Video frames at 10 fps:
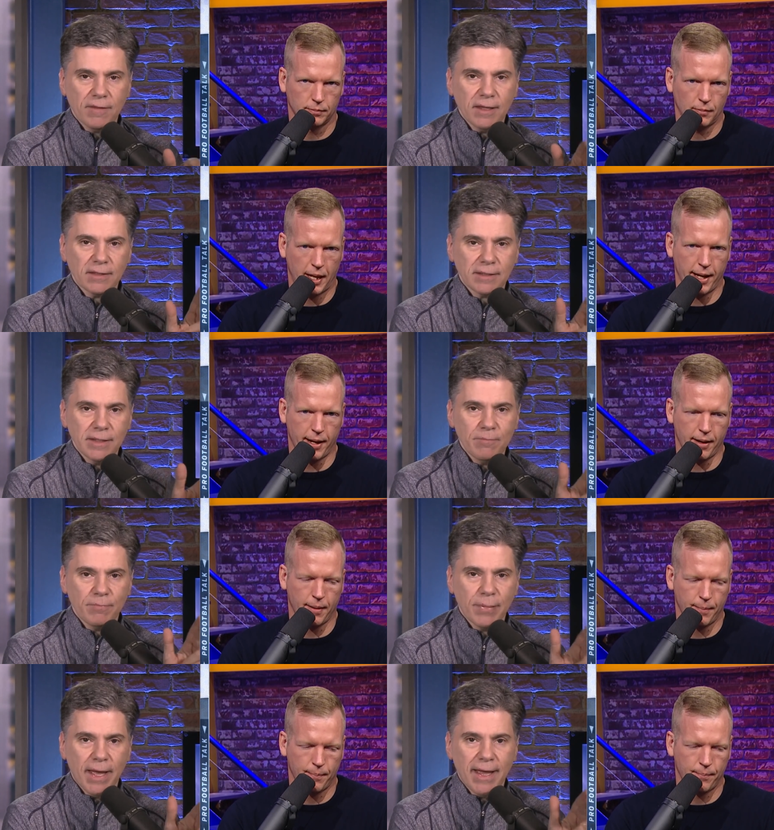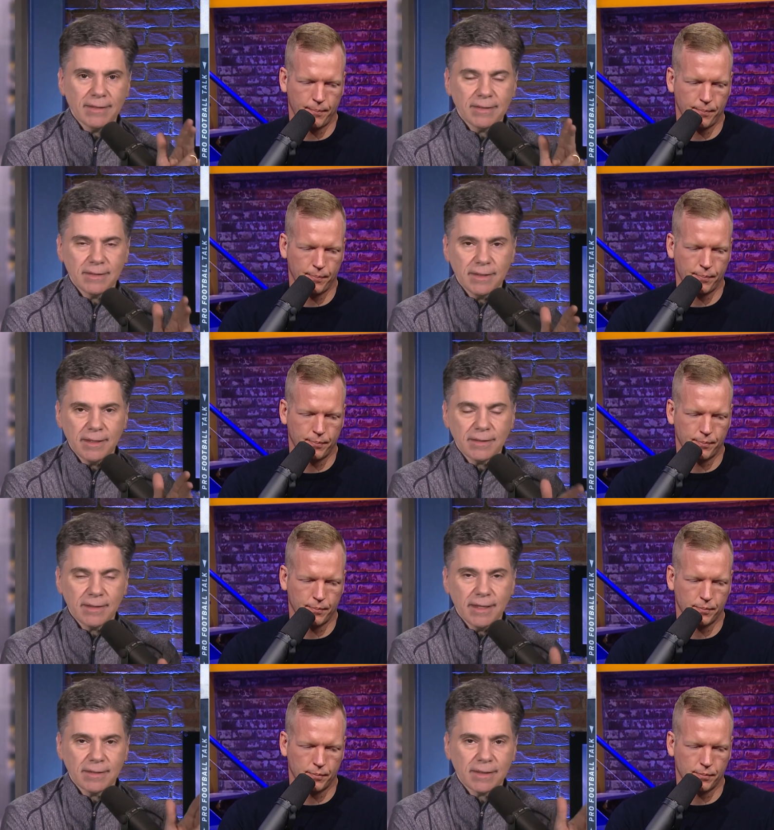Speaker 1: They yeah. slip past six.
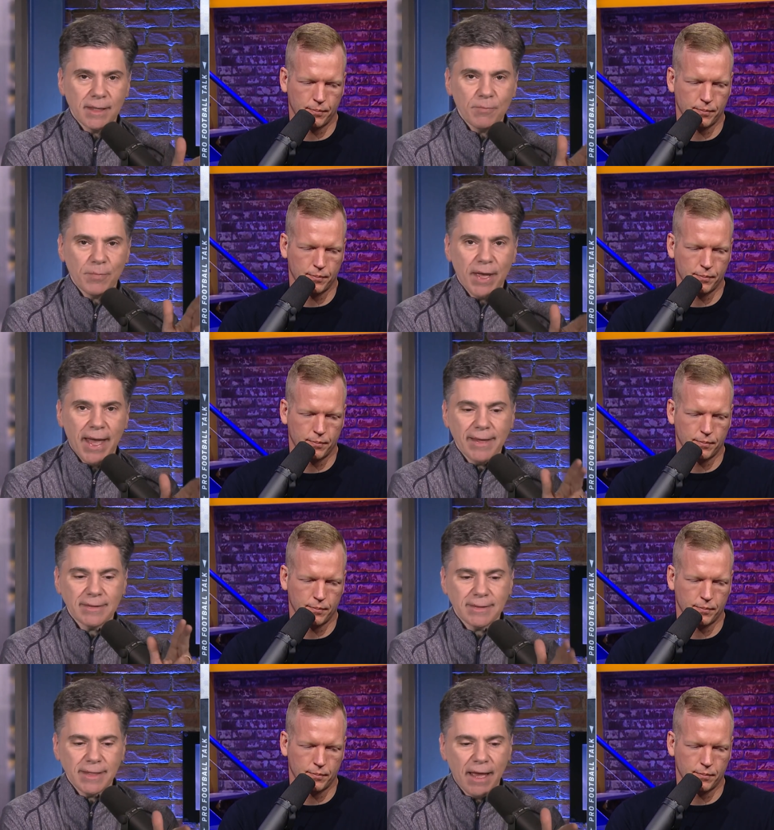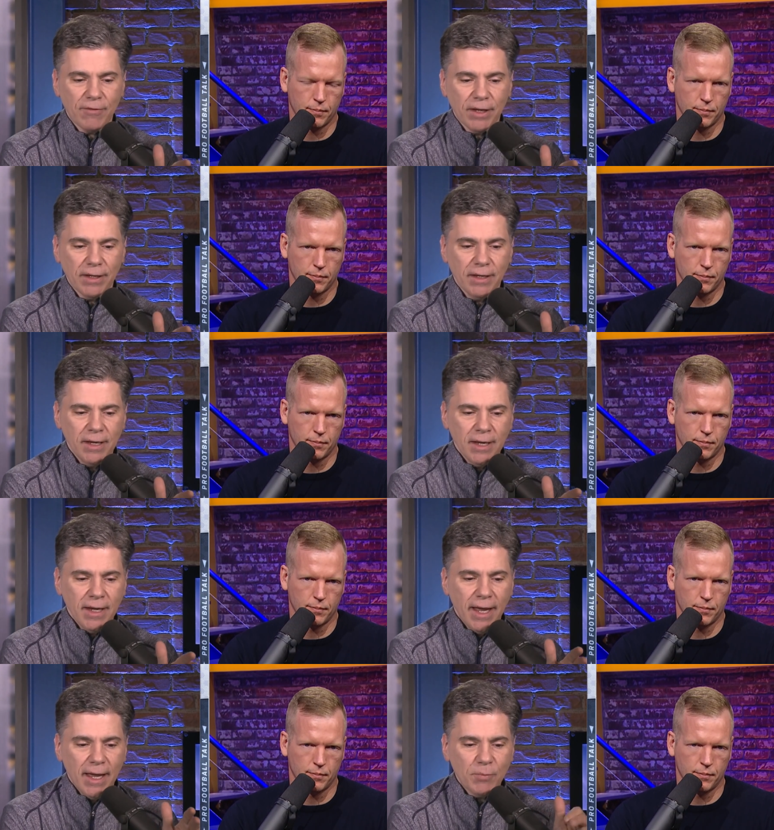They slip past seven
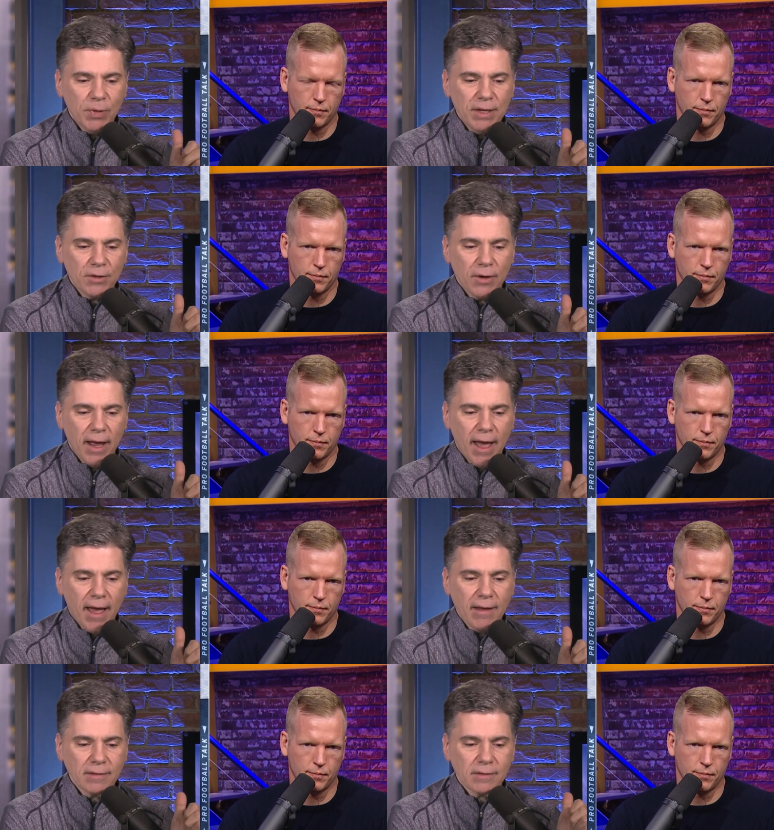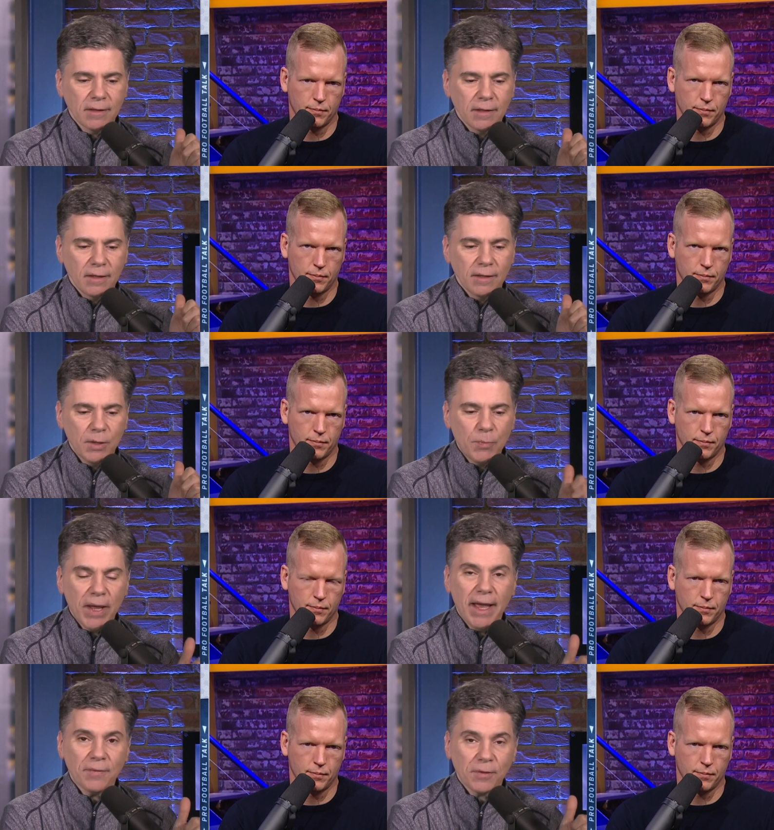and Peter has the
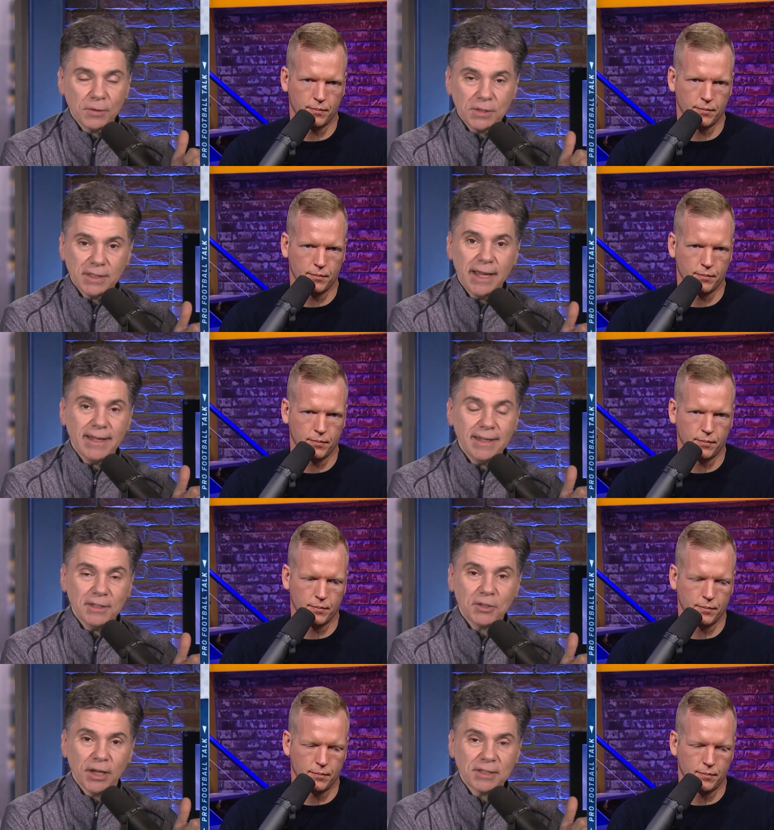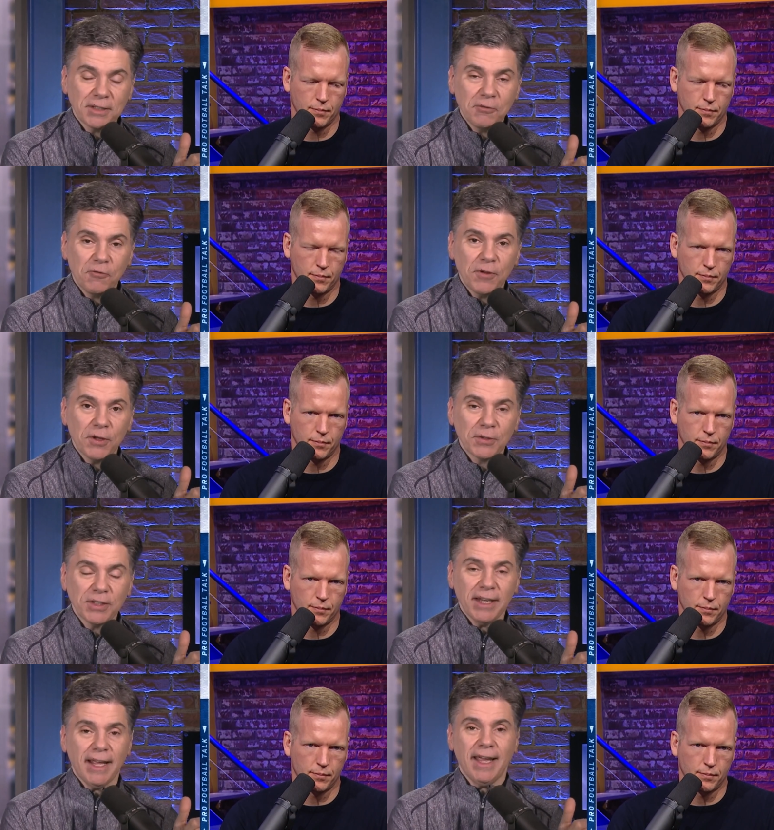Panthers taking Justin Fields
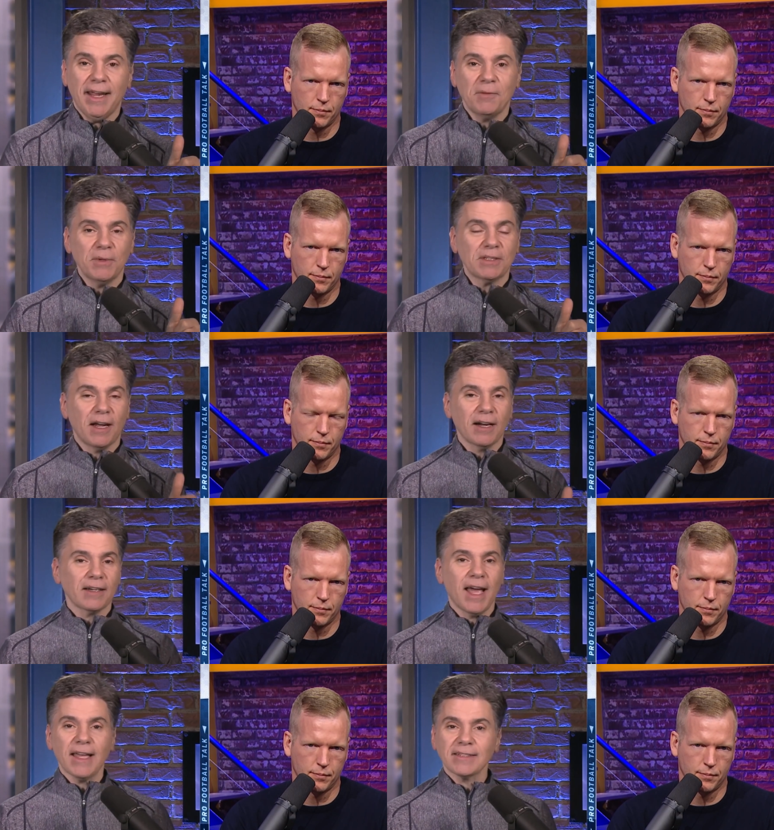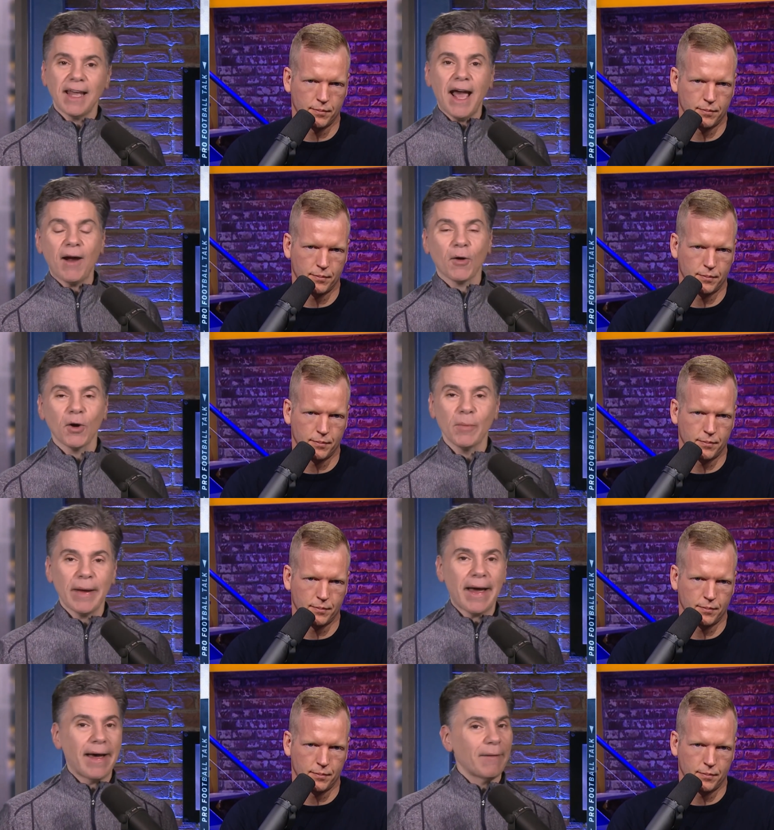at eight. We talked last hour
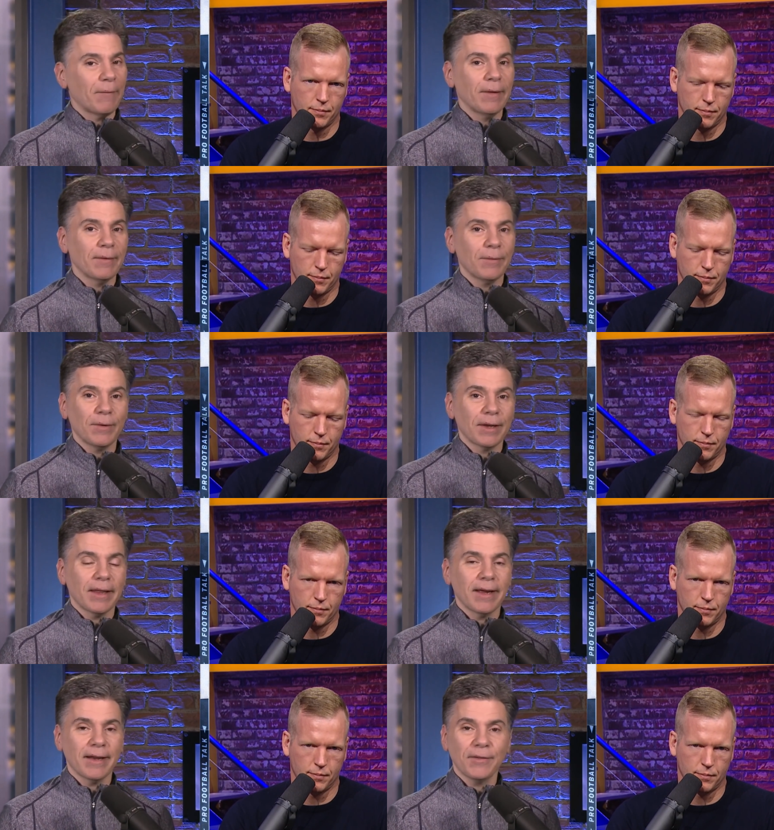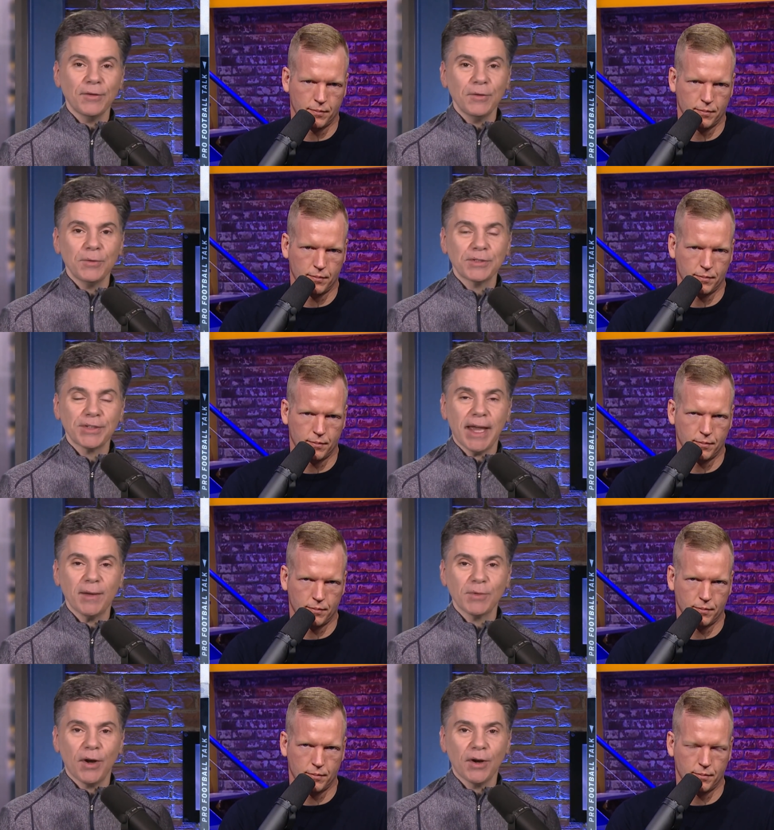about what what are they going to do with
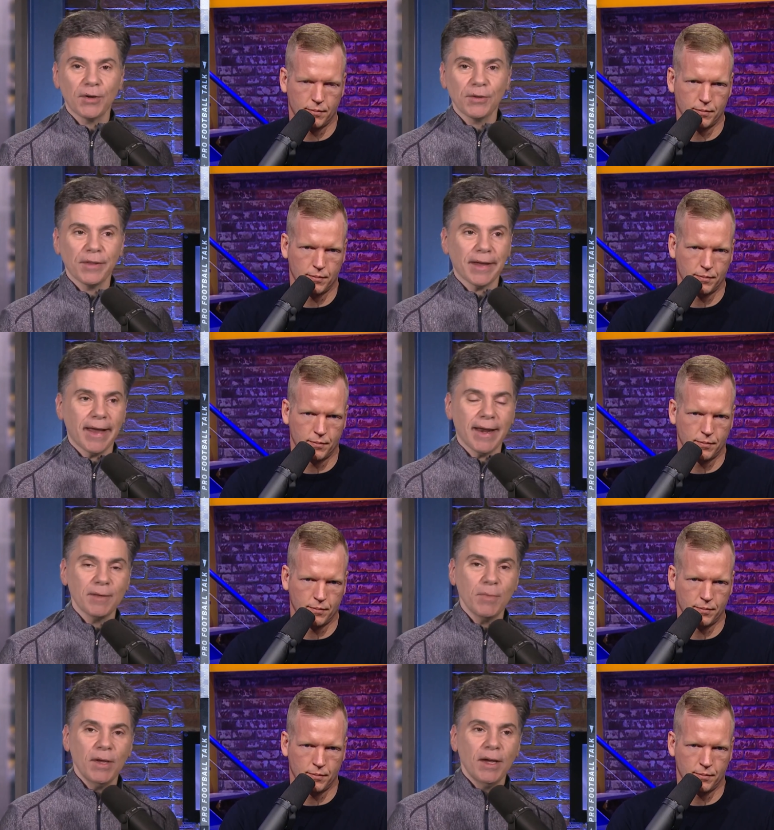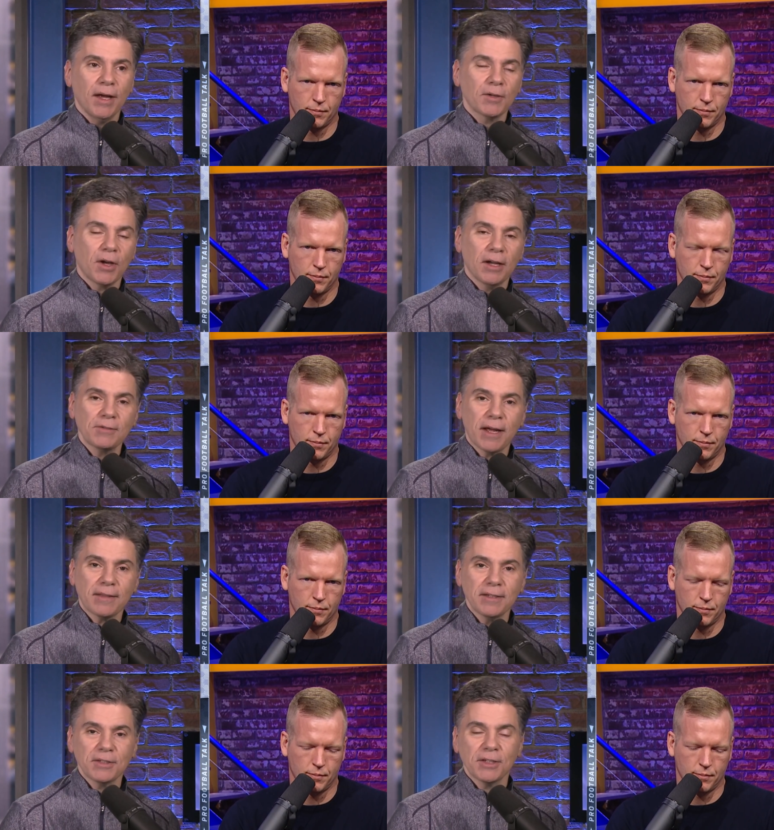Sam Darnold? They got him under contract
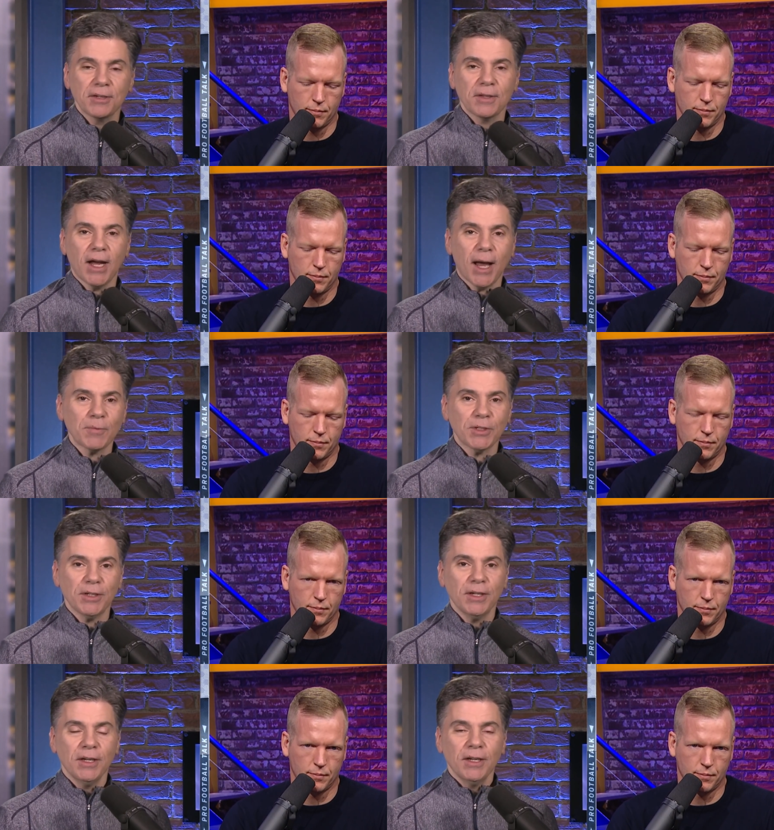this year. The option